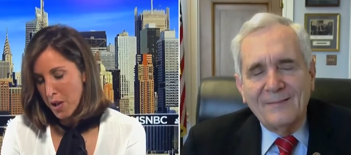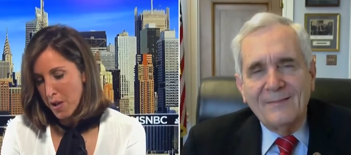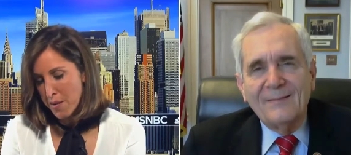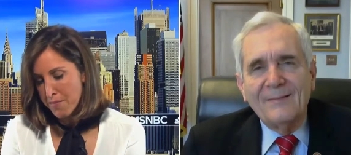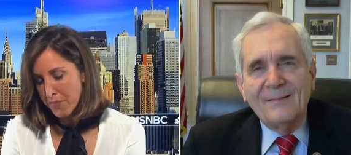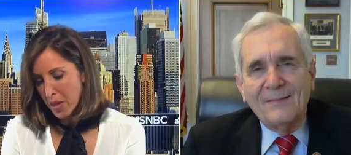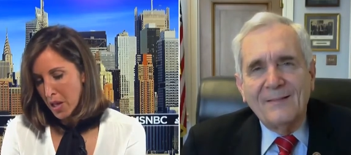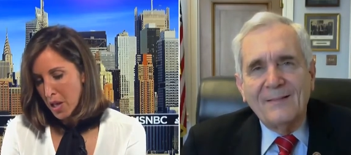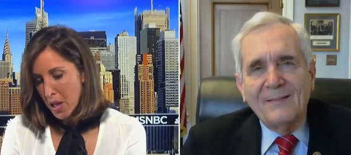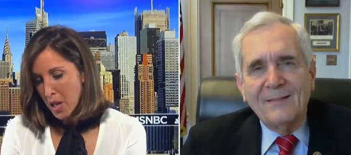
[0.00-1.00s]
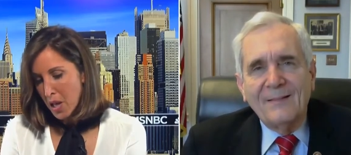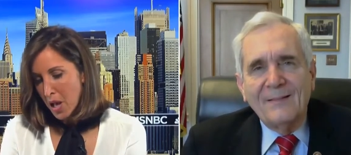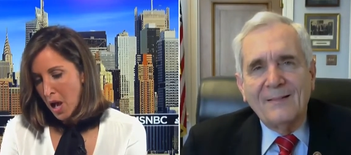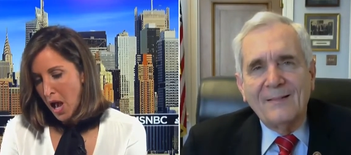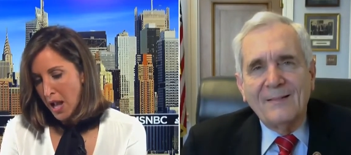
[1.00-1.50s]
Speaker 1: Um,
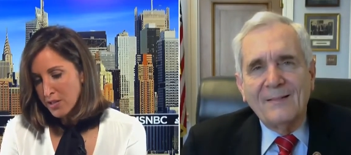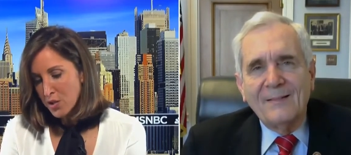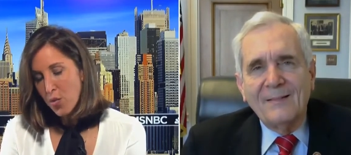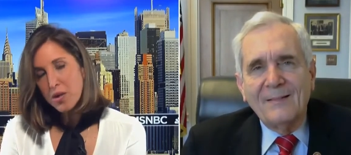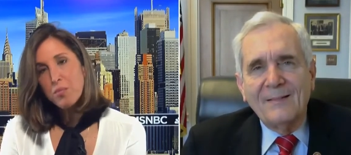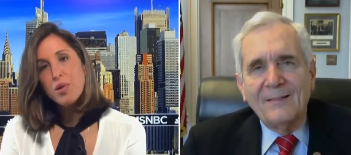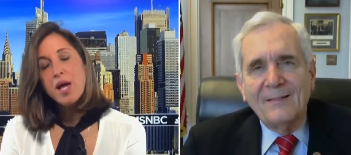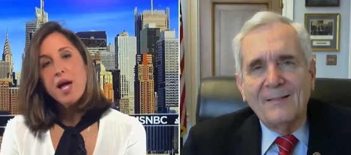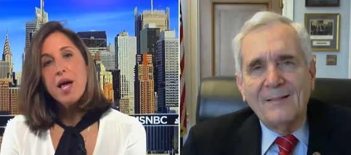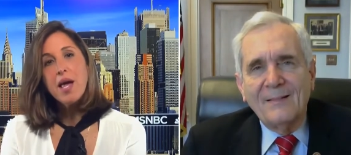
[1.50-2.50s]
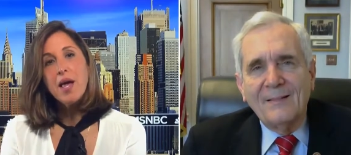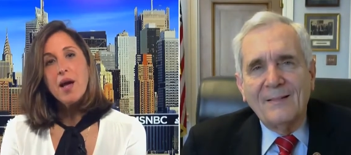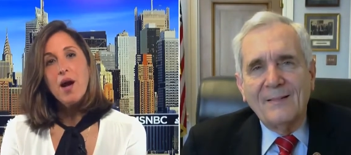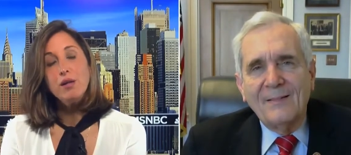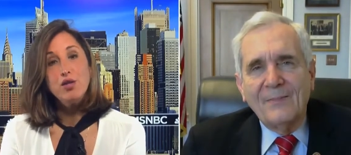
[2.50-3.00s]
I do want to play
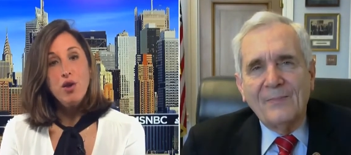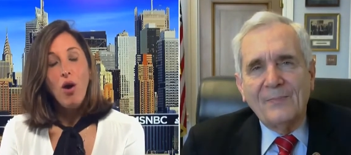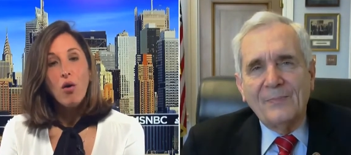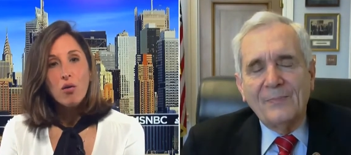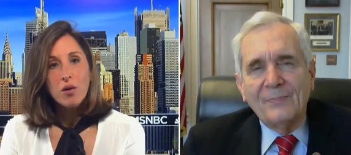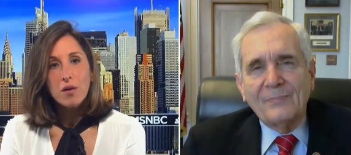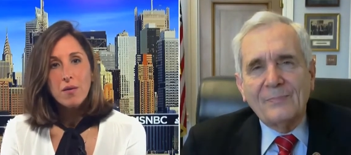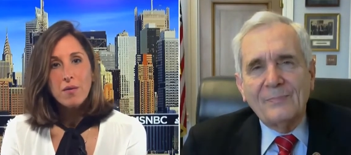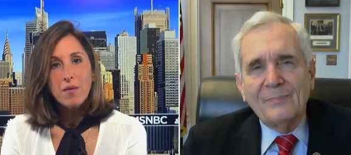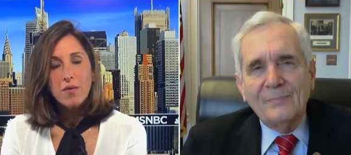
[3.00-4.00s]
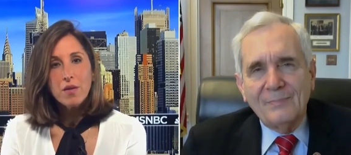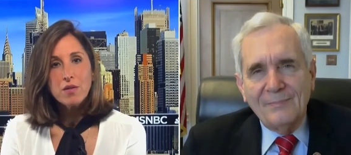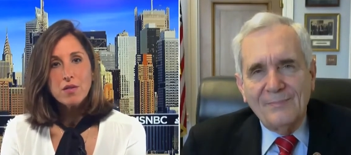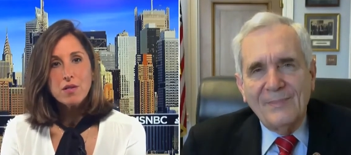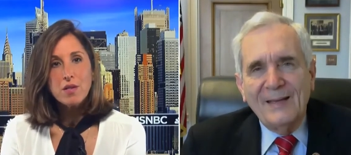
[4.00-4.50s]
a joke
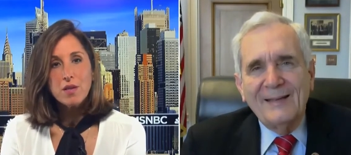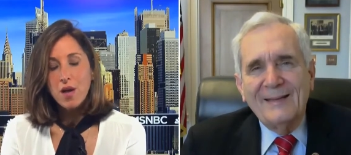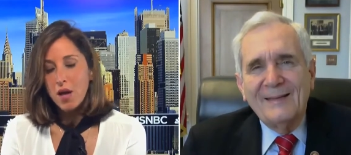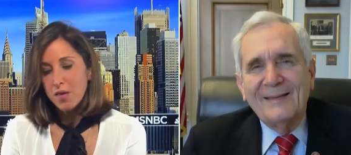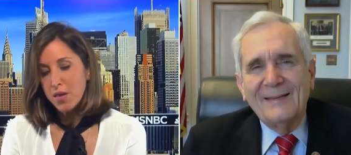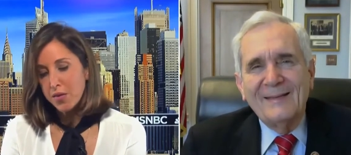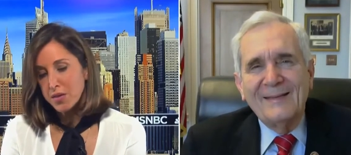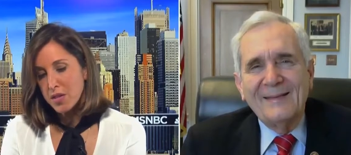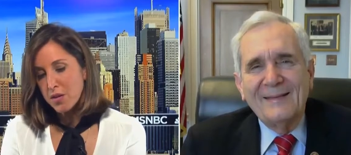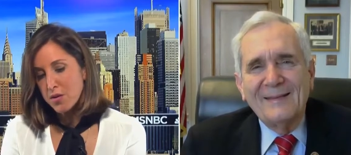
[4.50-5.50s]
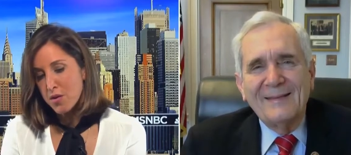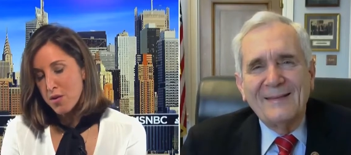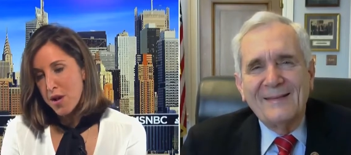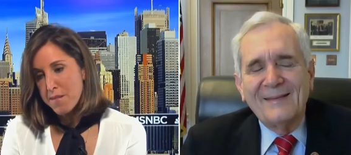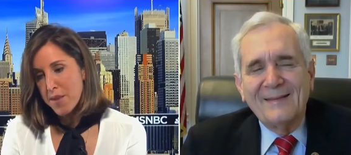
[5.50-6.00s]
this, that, that the
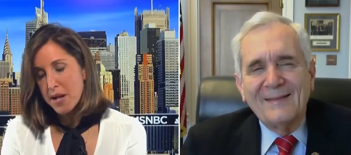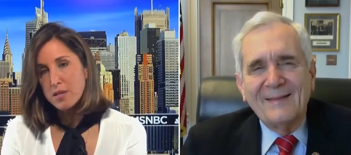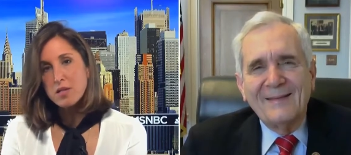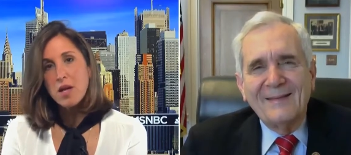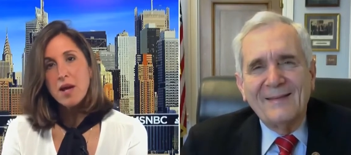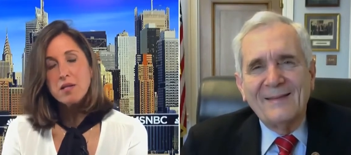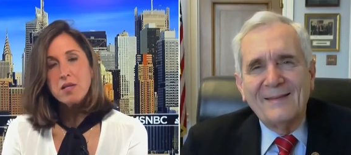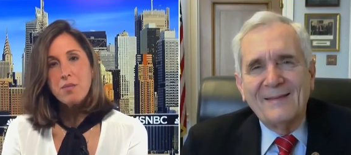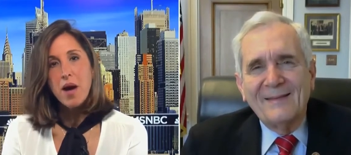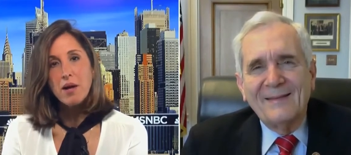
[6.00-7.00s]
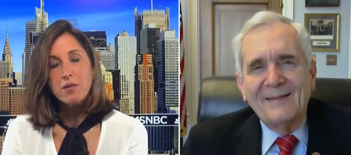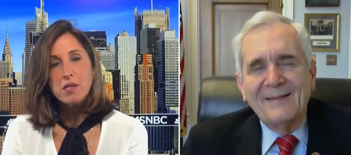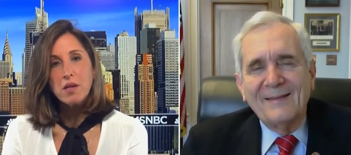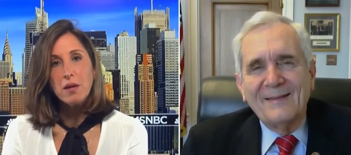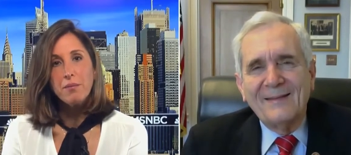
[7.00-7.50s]
senator um, had to say at CPAC
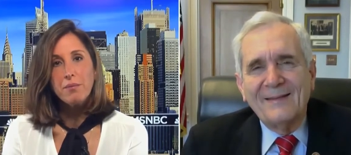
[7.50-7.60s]
recently.